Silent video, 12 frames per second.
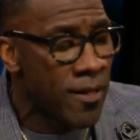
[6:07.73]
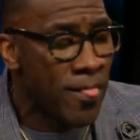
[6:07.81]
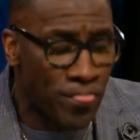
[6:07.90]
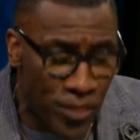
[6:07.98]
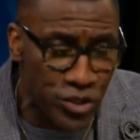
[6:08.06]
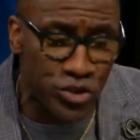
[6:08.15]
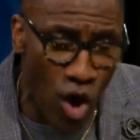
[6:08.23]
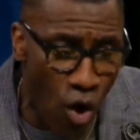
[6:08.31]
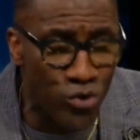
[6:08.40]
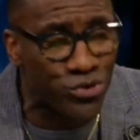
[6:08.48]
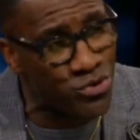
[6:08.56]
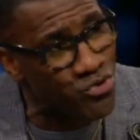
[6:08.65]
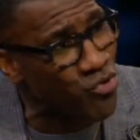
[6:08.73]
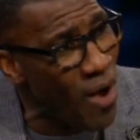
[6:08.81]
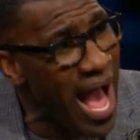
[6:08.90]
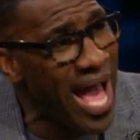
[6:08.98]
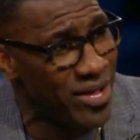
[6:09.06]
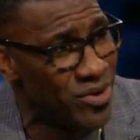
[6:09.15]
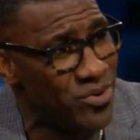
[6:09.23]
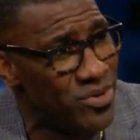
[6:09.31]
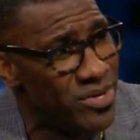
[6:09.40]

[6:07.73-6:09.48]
this goes to trial,